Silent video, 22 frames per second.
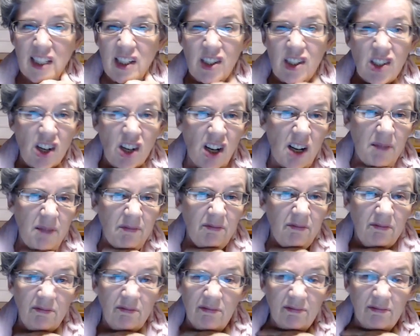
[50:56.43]
at a time.
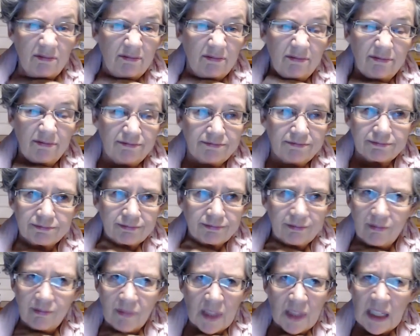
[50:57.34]

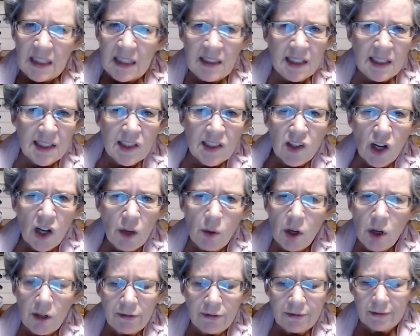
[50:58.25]
It doesn't go
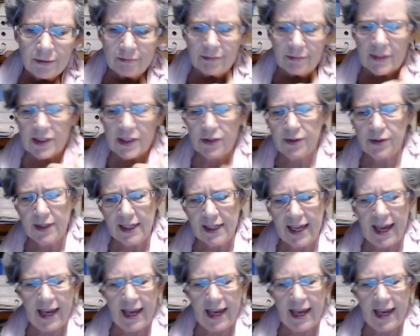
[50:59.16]
off. It's really